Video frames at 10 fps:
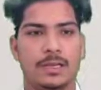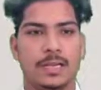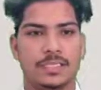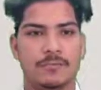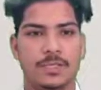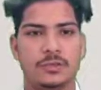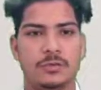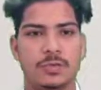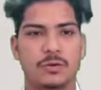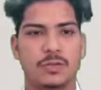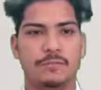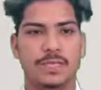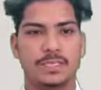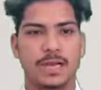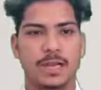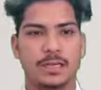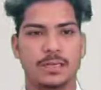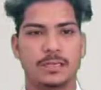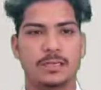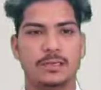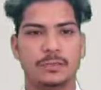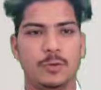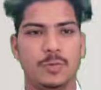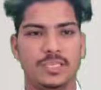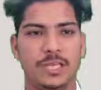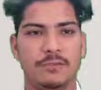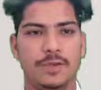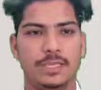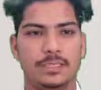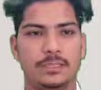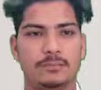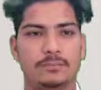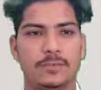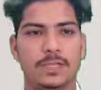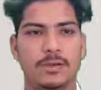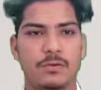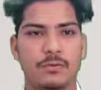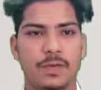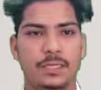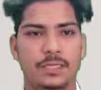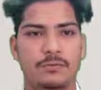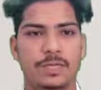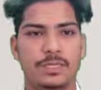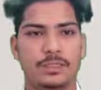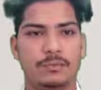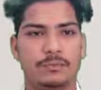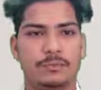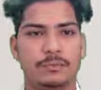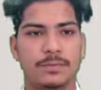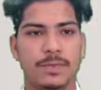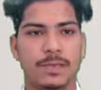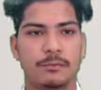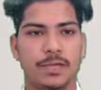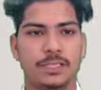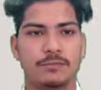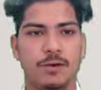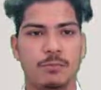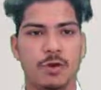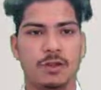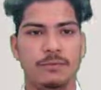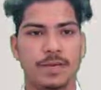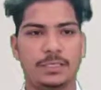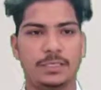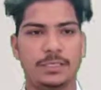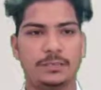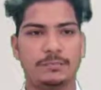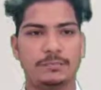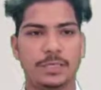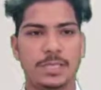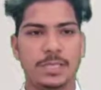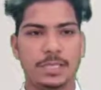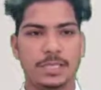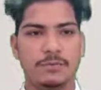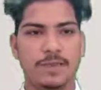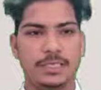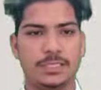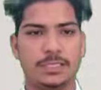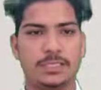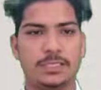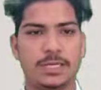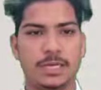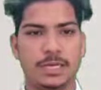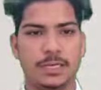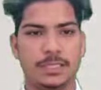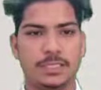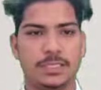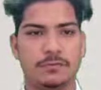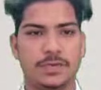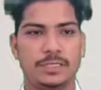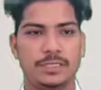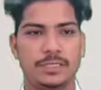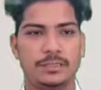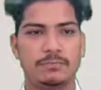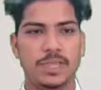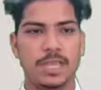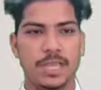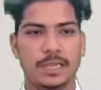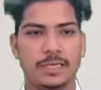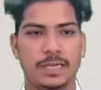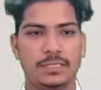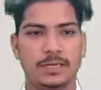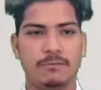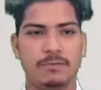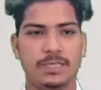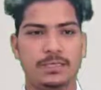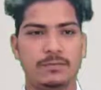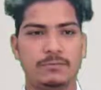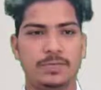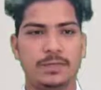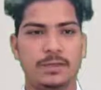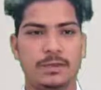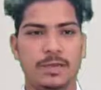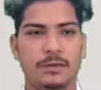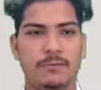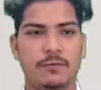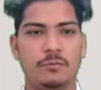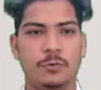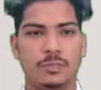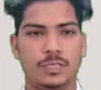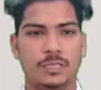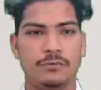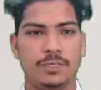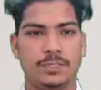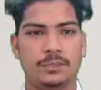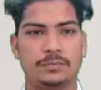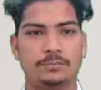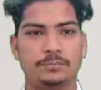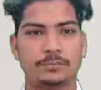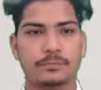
The classification of solid waste are domestic waste, factory waste, waste from oil factory, e-waste, construction waste, agricultural waste, and food processing waste.